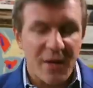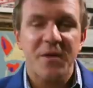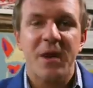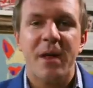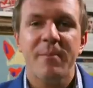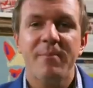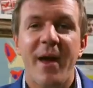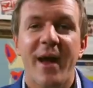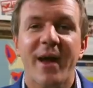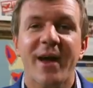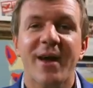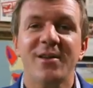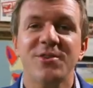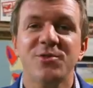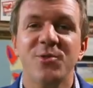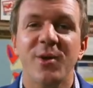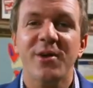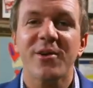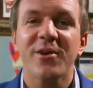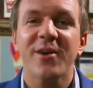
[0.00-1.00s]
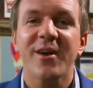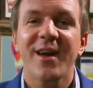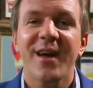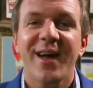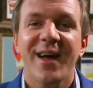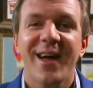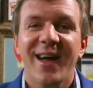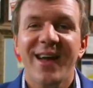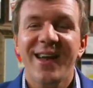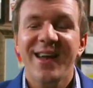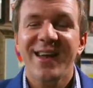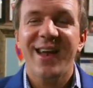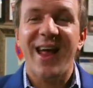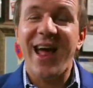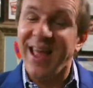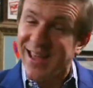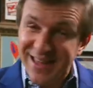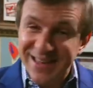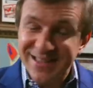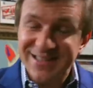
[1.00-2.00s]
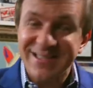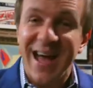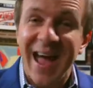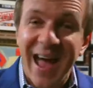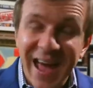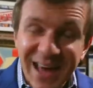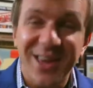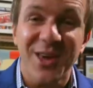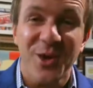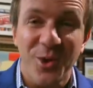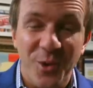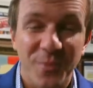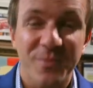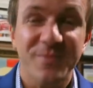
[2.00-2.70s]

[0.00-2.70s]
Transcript: that I'm back on Twitter, I can tag you.